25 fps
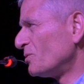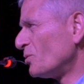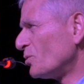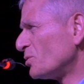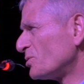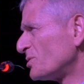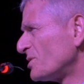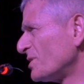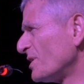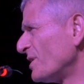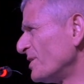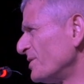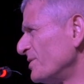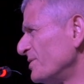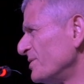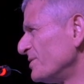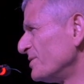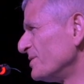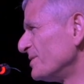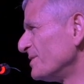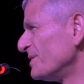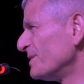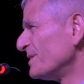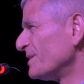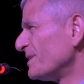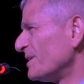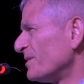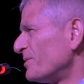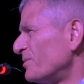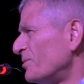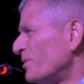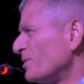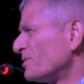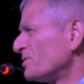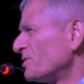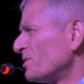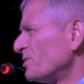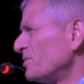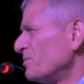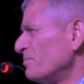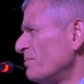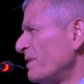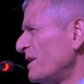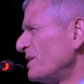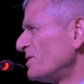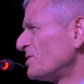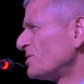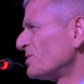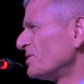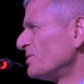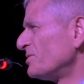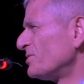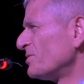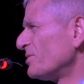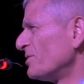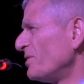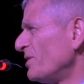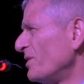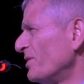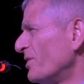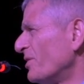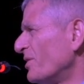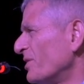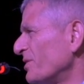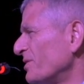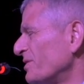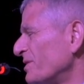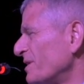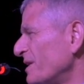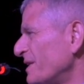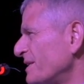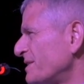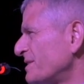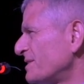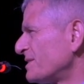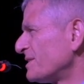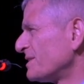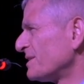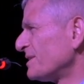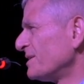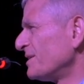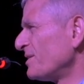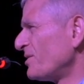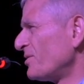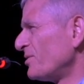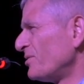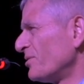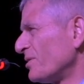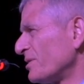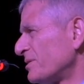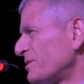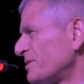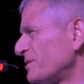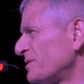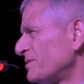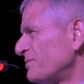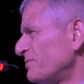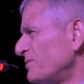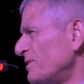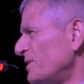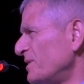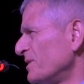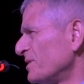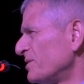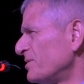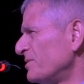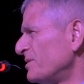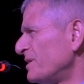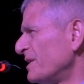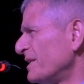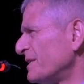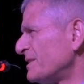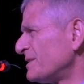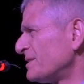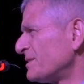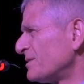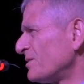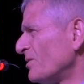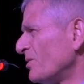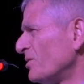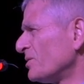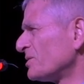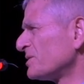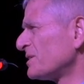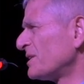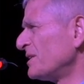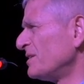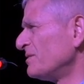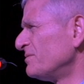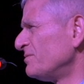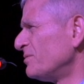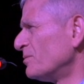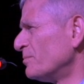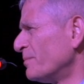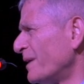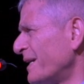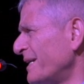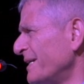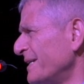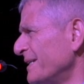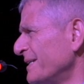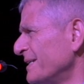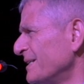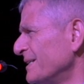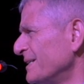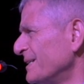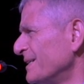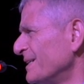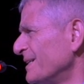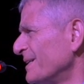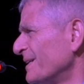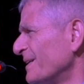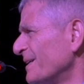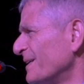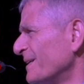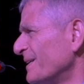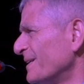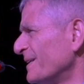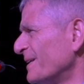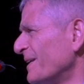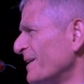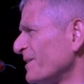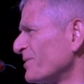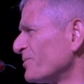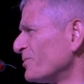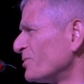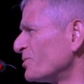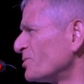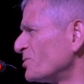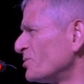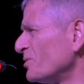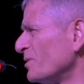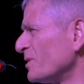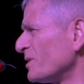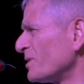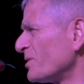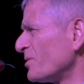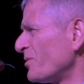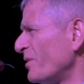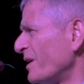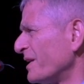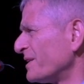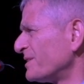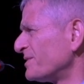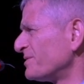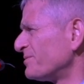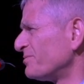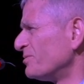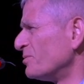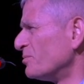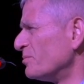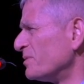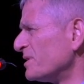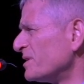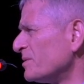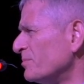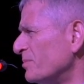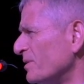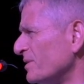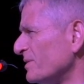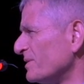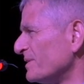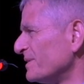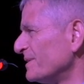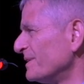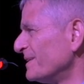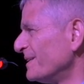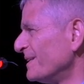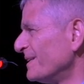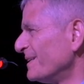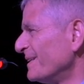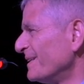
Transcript: also, Roger, you mentioned earlier on that you're not very good at asking for money. I thought you were quite formidable.